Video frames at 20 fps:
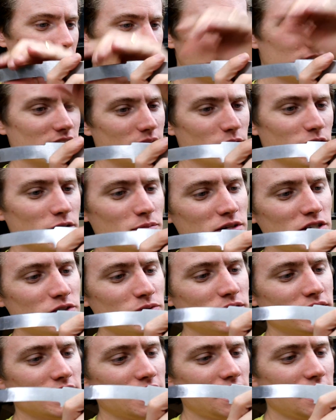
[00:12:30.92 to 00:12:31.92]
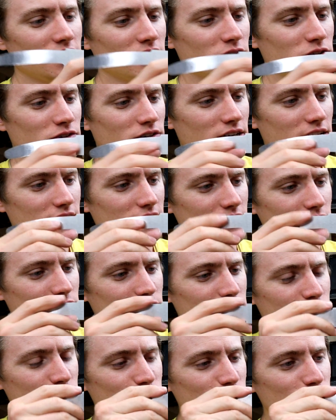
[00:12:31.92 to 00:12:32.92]
So I'm going to be doing the hollow grinding,
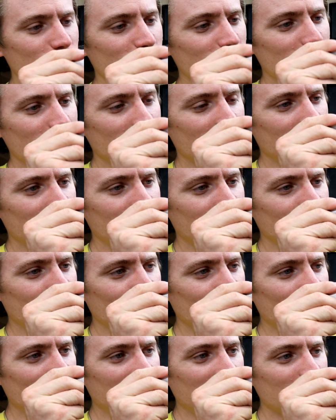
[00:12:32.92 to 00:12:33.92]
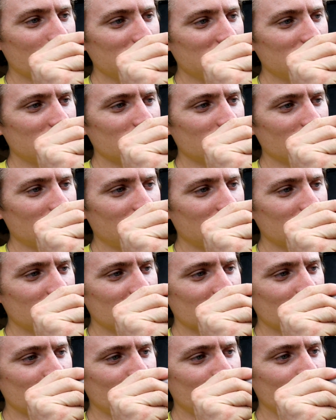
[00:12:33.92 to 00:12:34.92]
which will require me to not
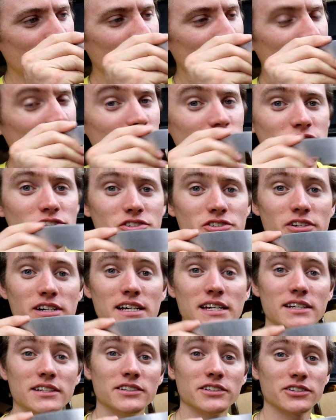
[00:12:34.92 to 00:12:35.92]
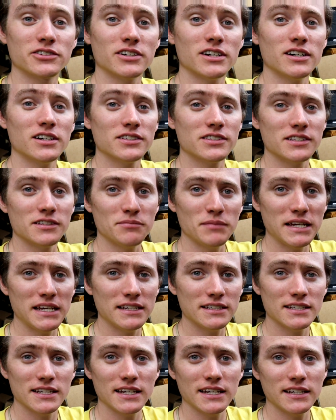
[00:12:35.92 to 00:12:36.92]
just pull straight across and
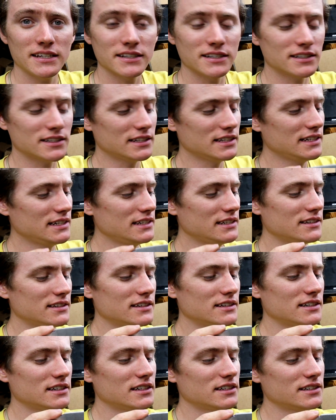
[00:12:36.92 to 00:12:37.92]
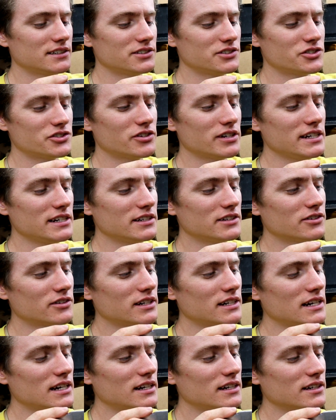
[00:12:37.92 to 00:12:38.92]
maintain a clean, straight
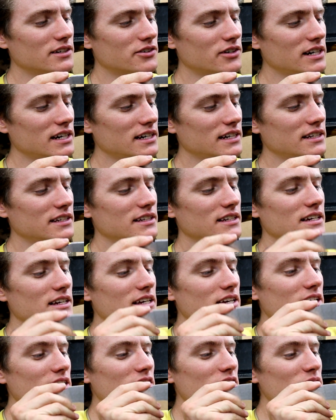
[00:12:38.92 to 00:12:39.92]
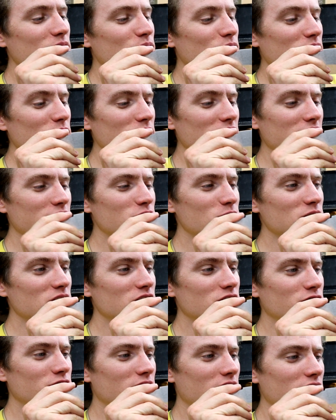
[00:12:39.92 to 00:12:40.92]
grind, but I'm going to have to be
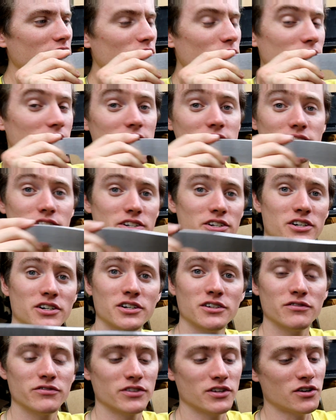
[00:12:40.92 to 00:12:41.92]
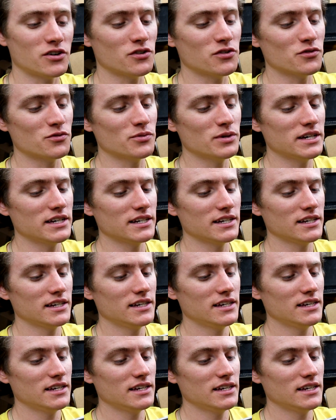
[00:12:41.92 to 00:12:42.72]
following this curve the whole way.